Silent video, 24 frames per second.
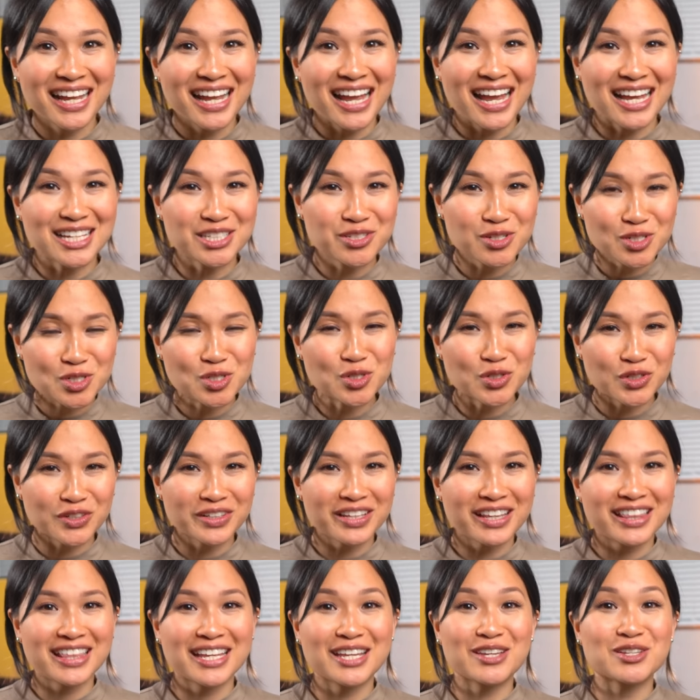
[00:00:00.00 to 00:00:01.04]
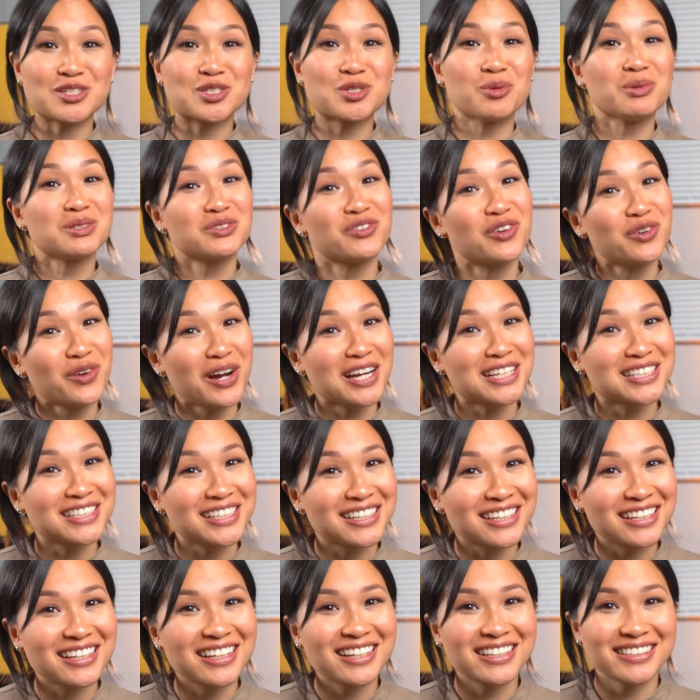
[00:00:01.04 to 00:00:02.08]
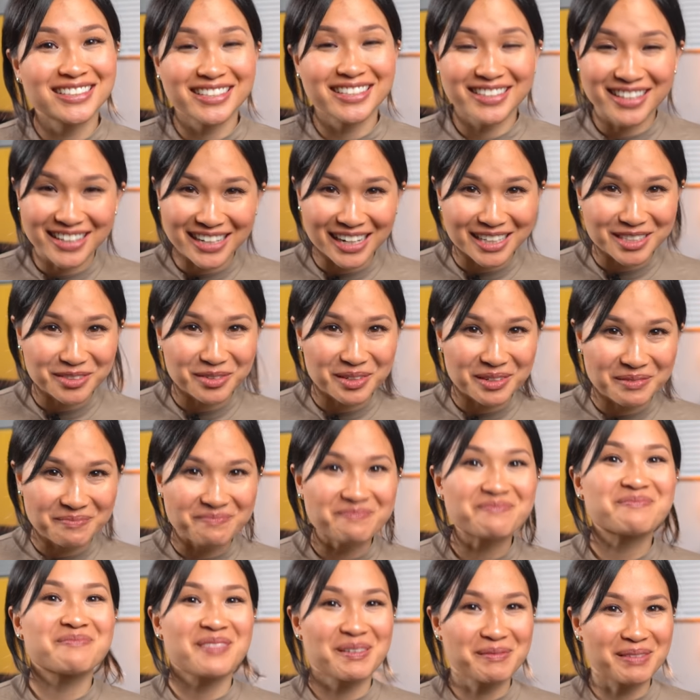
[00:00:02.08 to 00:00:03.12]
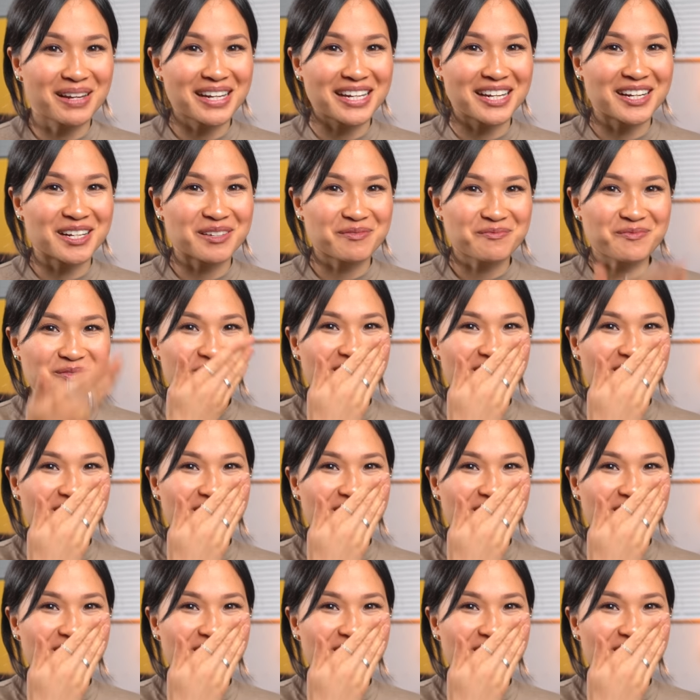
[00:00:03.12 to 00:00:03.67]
As usual, thank you so much for watching. Until the next one, I'm out of here.